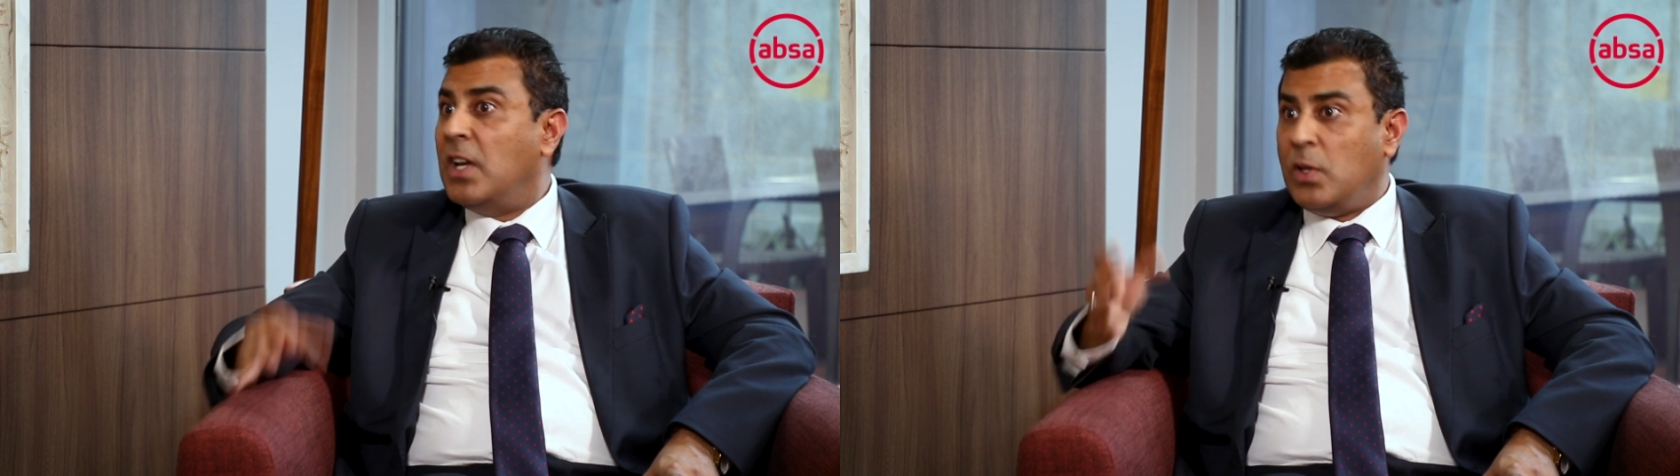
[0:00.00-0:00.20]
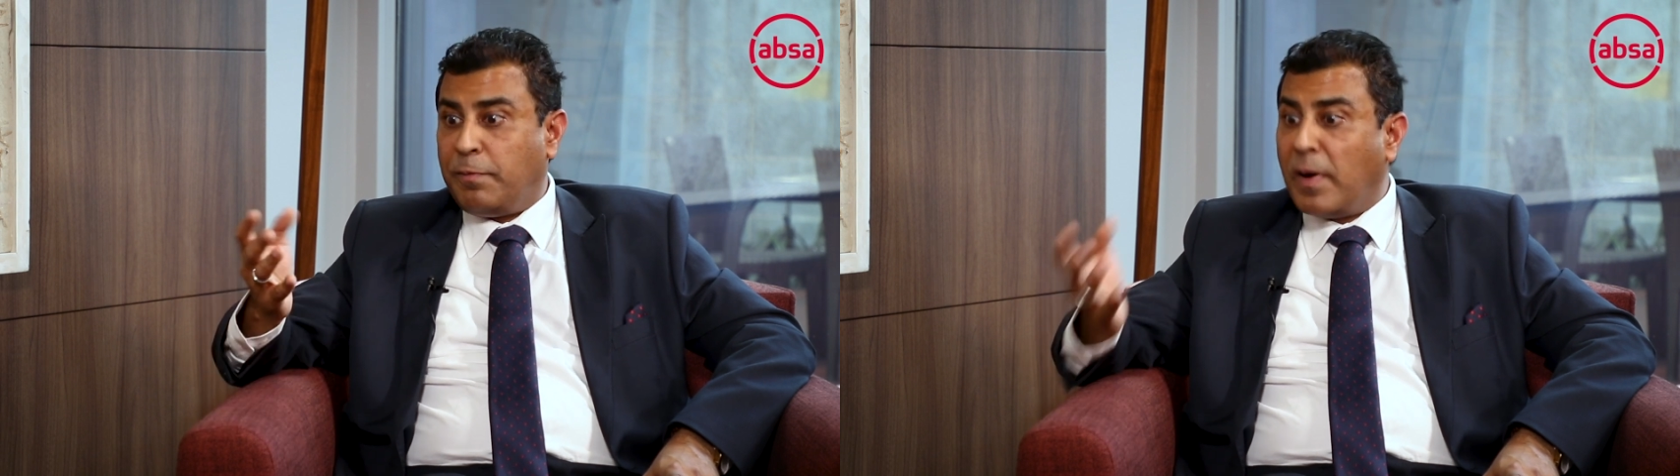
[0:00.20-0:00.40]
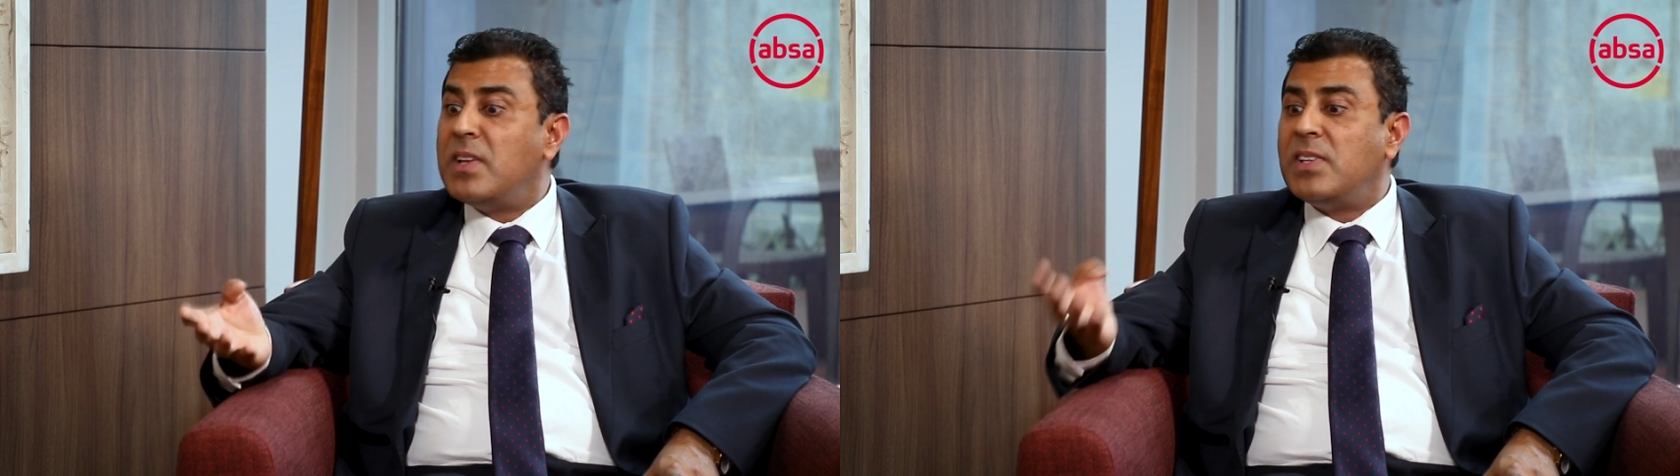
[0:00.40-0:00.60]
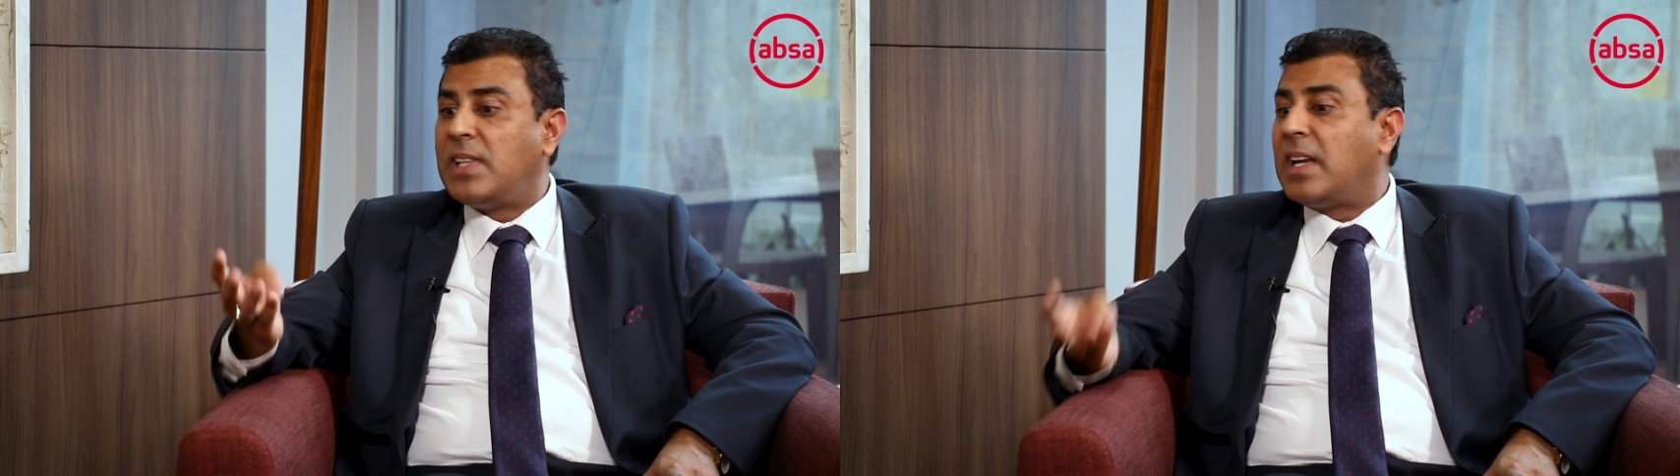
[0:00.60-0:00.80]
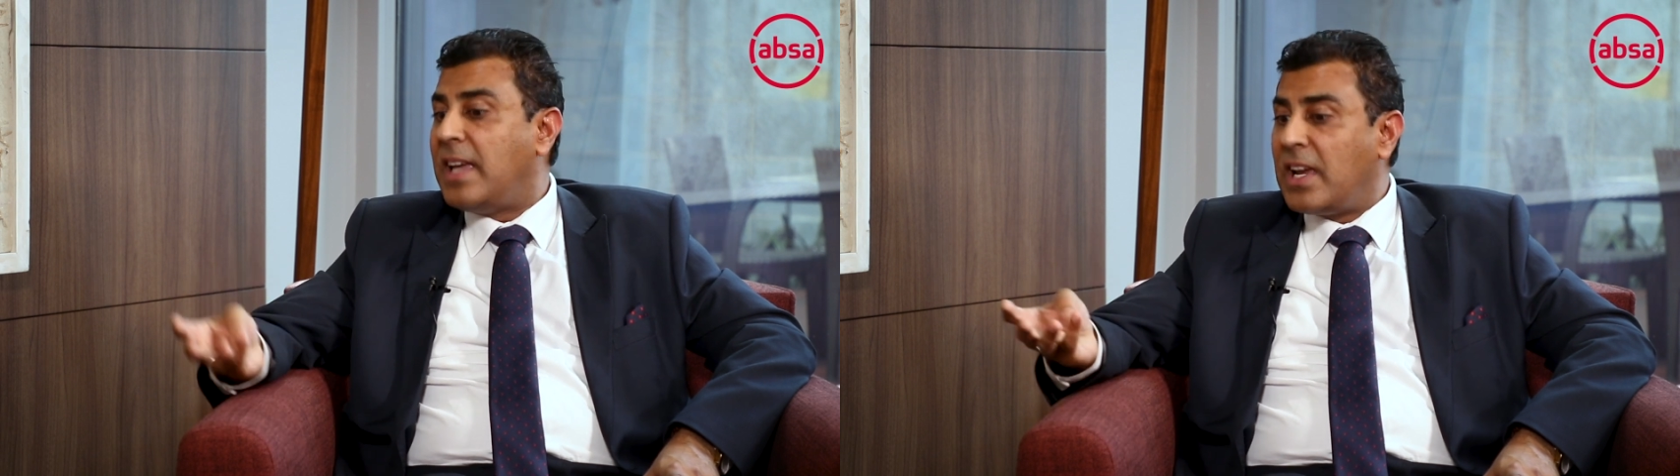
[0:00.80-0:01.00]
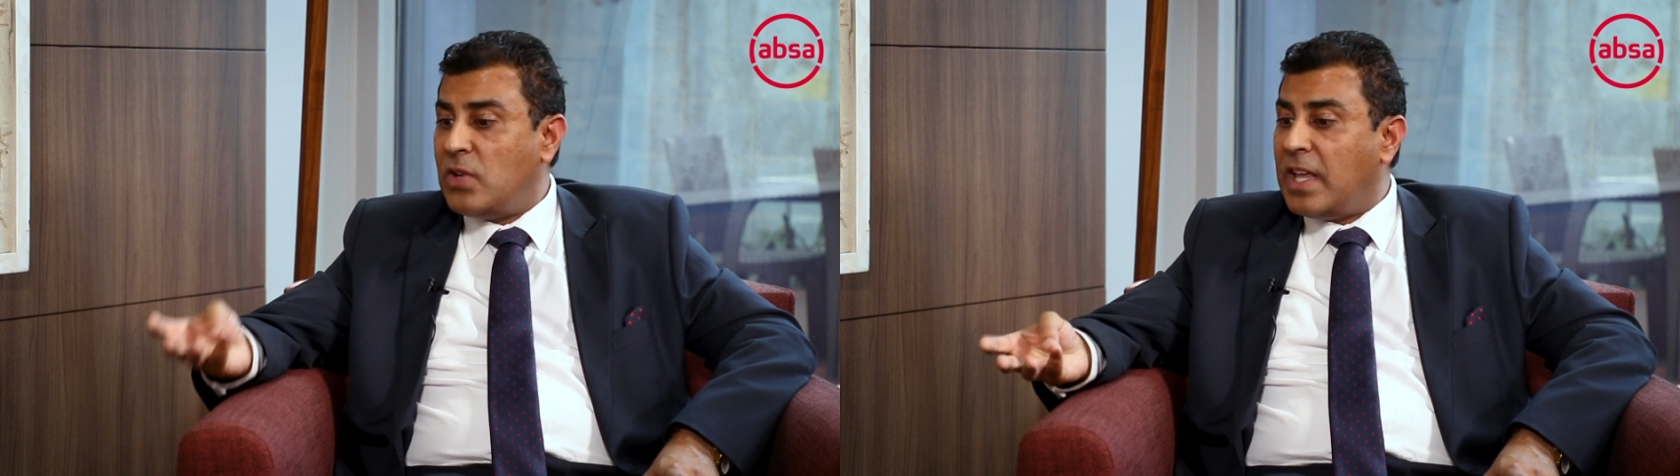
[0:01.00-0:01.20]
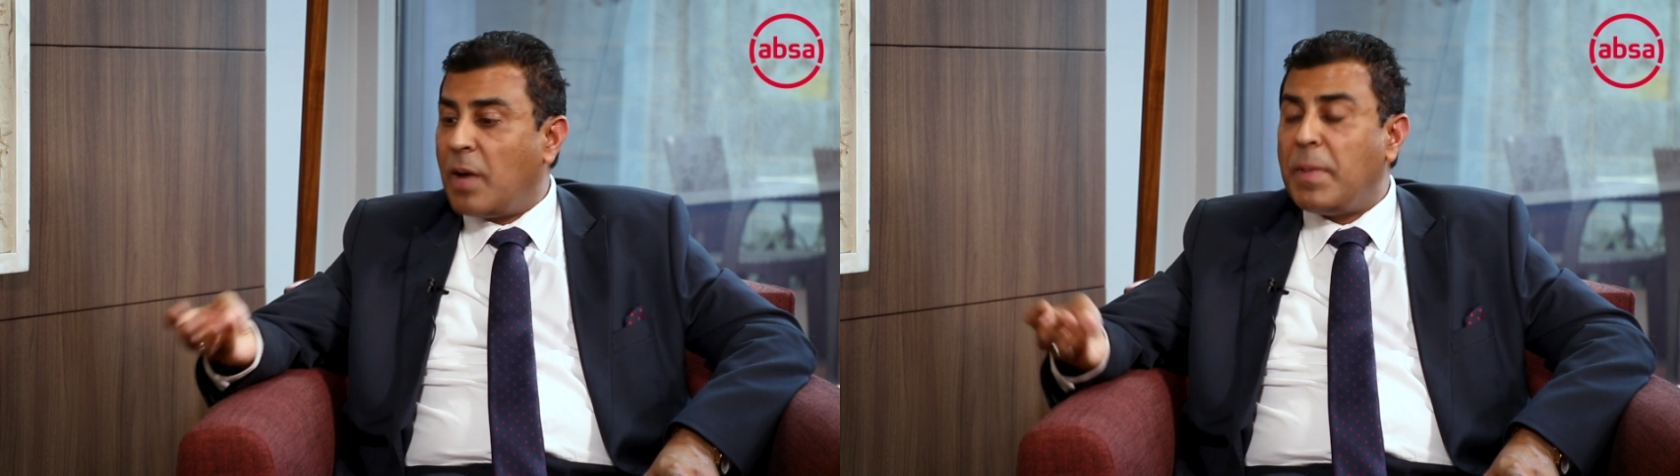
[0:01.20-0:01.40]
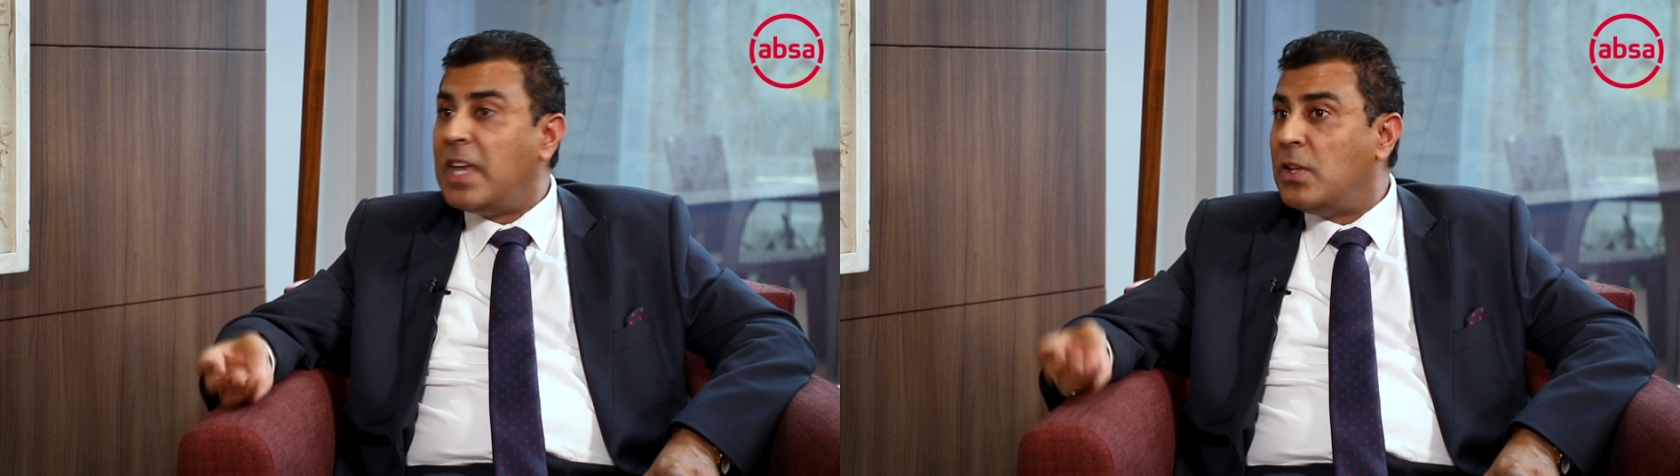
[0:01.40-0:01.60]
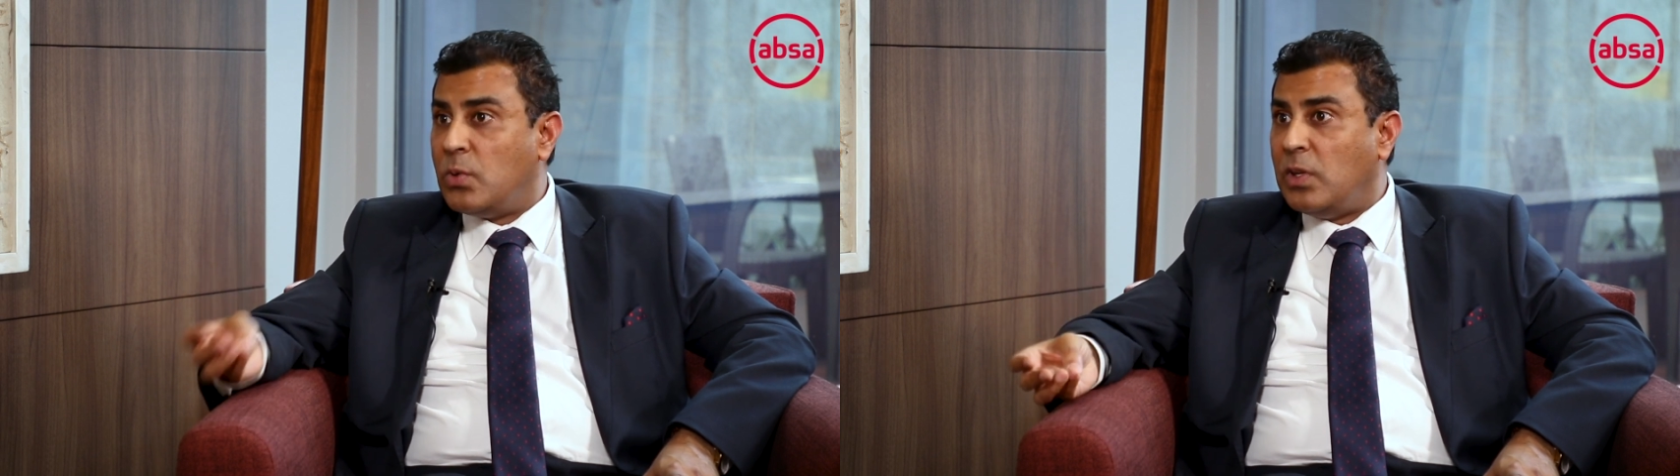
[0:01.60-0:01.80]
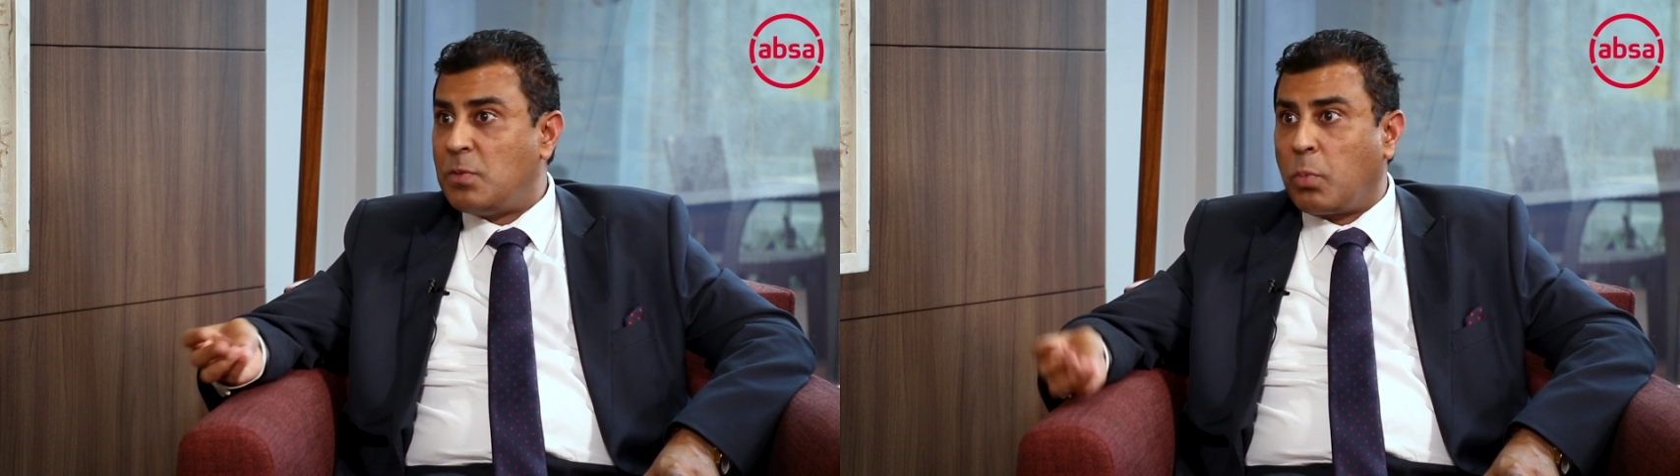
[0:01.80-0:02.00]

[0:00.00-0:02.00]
The funders that are actually coming into these